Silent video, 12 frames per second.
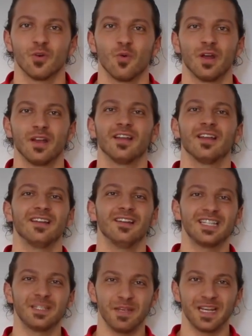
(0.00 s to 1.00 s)
Well,
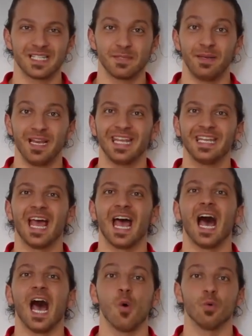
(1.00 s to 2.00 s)
let me explain
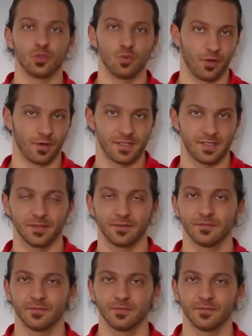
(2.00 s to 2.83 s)
how it works.